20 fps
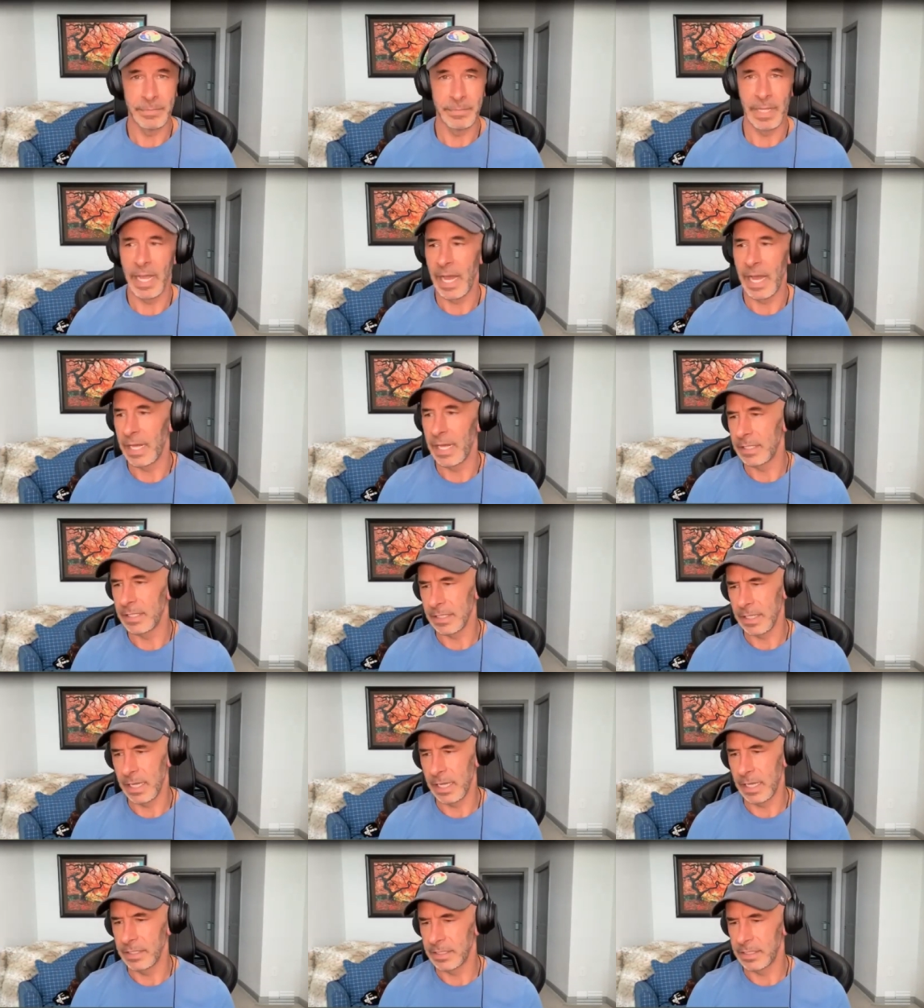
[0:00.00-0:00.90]
And
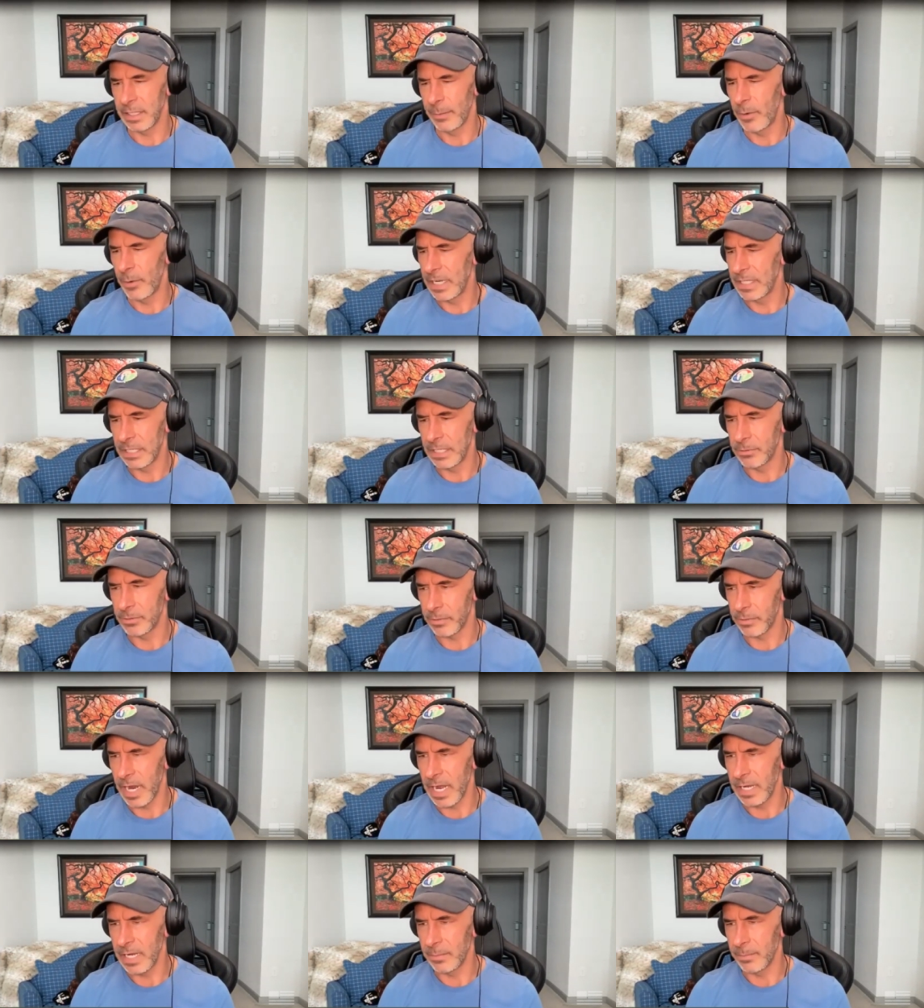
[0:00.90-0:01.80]
uh, in some ways he was
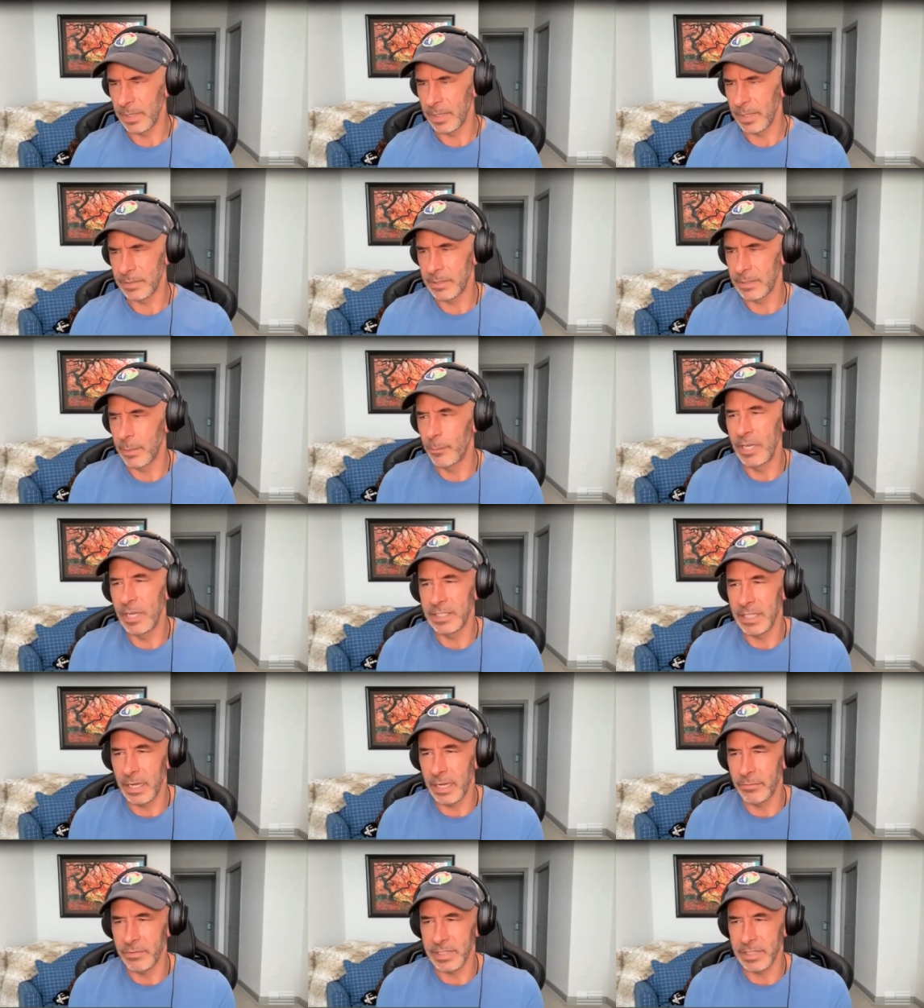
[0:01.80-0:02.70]
right. But in some ways
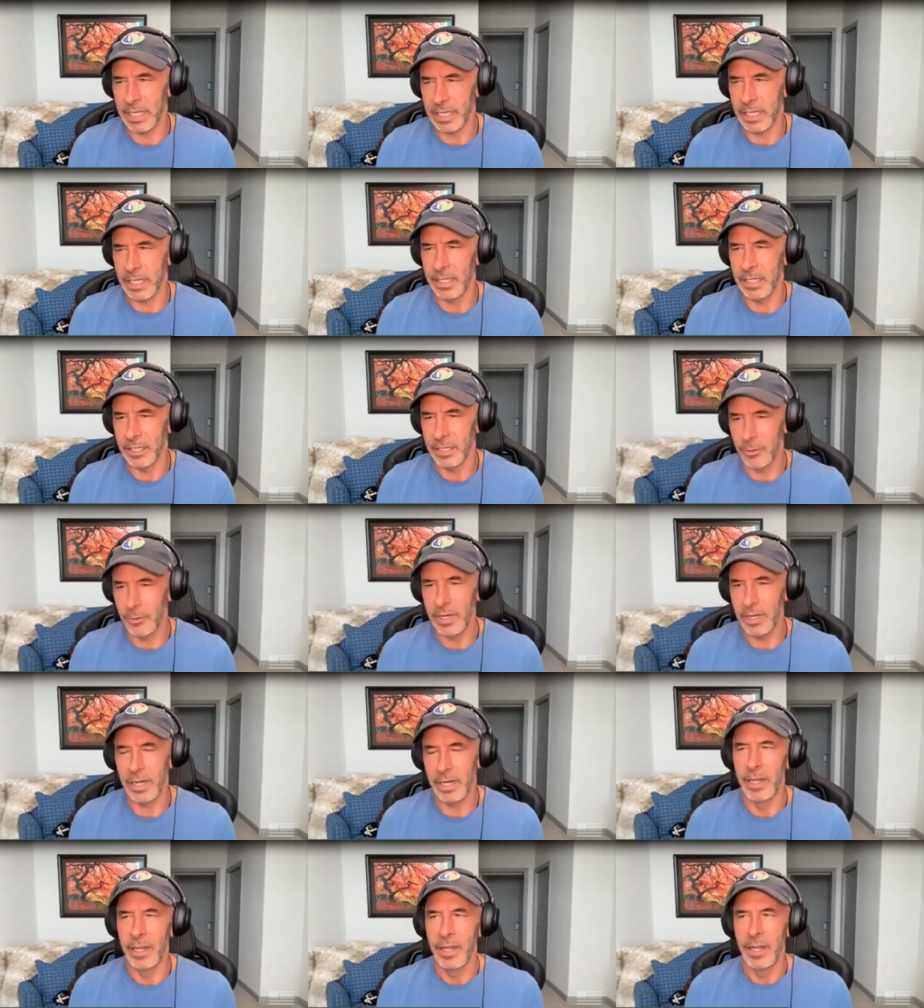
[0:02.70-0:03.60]
I was like, you know what?